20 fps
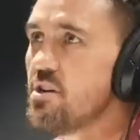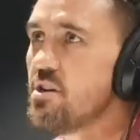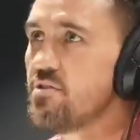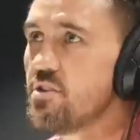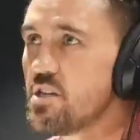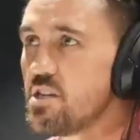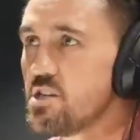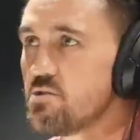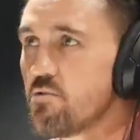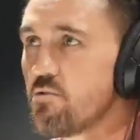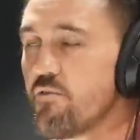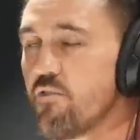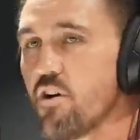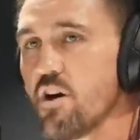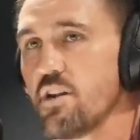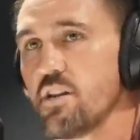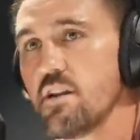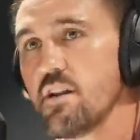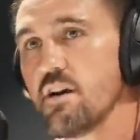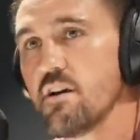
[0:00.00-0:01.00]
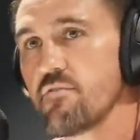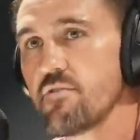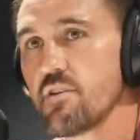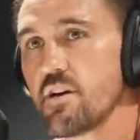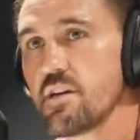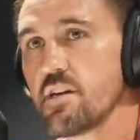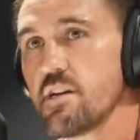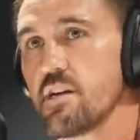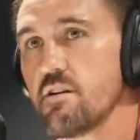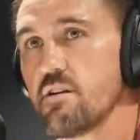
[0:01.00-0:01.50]
think he's refined enough yet.
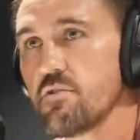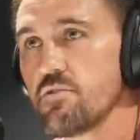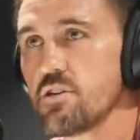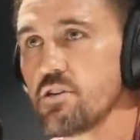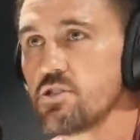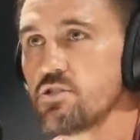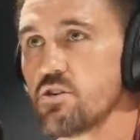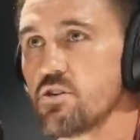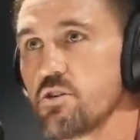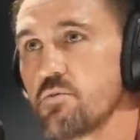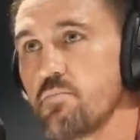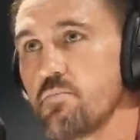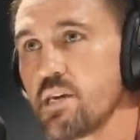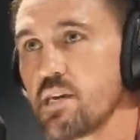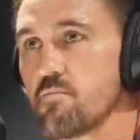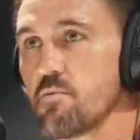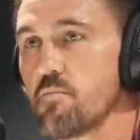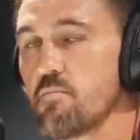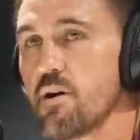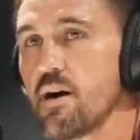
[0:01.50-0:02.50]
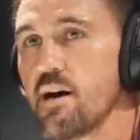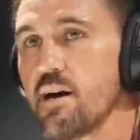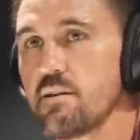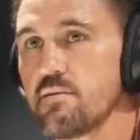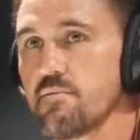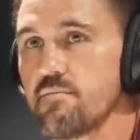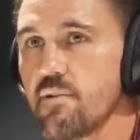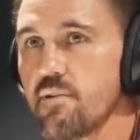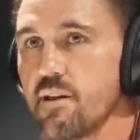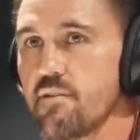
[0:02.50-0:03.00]
You know, I think Jon would pick him apart
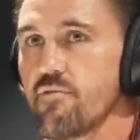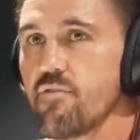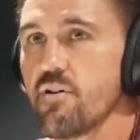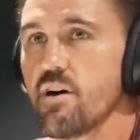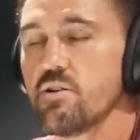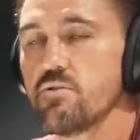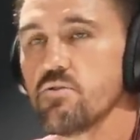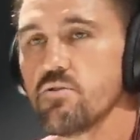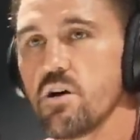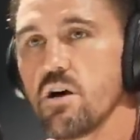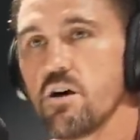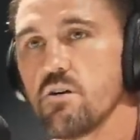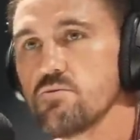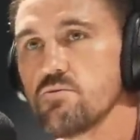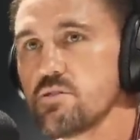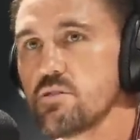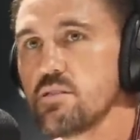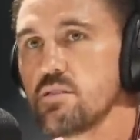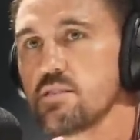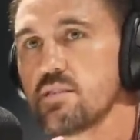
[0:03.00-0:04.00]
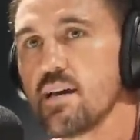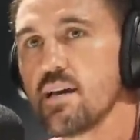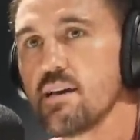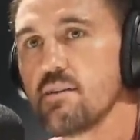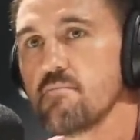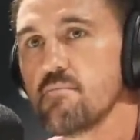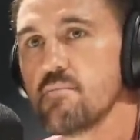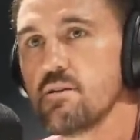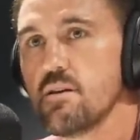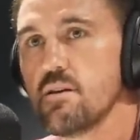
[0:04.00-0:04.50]
and, and find all the holes in his game.
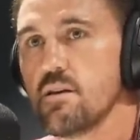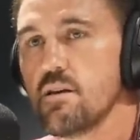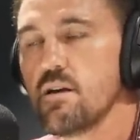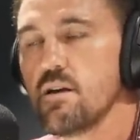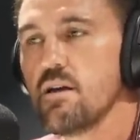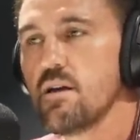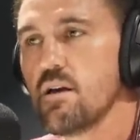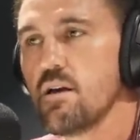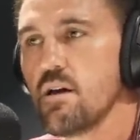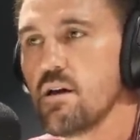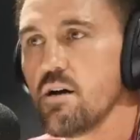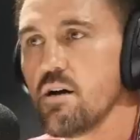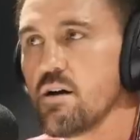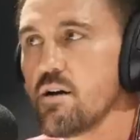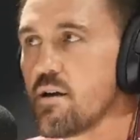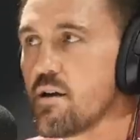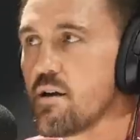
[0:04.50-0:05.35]
That's